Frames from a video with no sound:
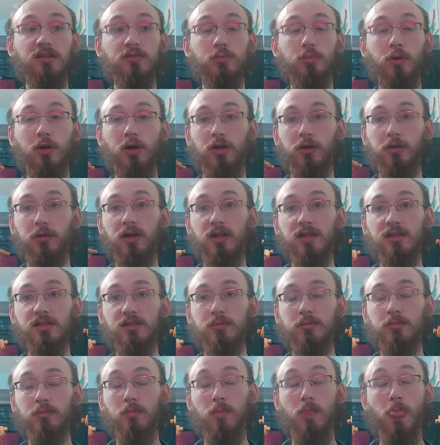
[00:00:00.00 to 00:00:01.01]
I
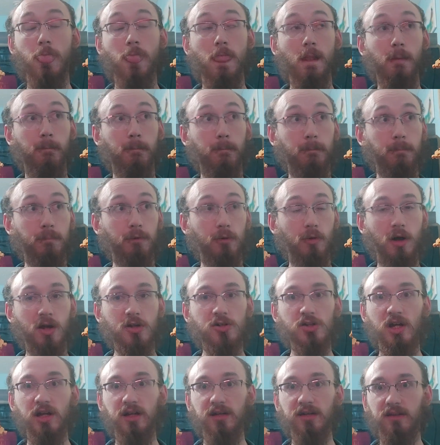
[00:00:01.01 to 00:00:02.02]

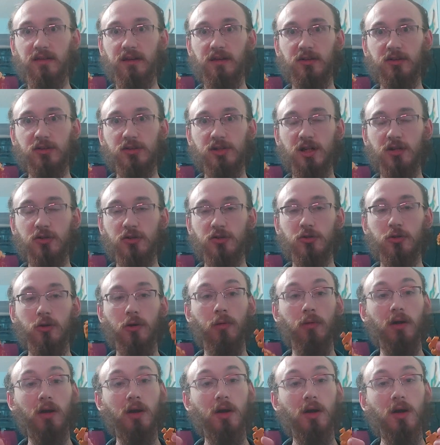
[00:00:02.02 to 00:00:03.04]
think I just had a stroke,